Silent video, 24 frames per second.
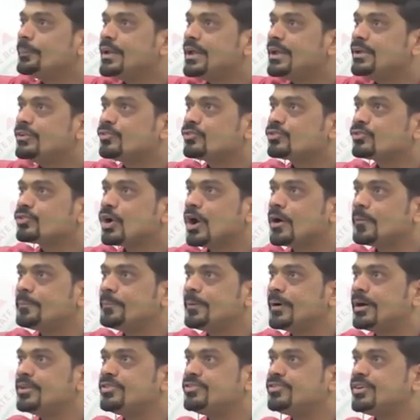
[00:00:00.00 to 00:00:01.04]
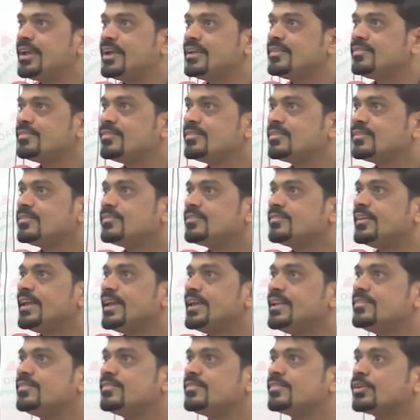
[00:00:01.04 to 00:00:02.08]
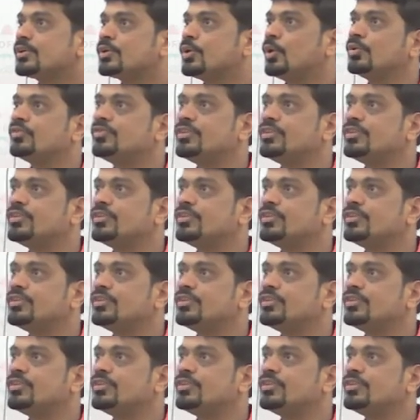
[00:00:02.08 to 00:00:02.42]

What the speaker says: stock, purchase, sales, closing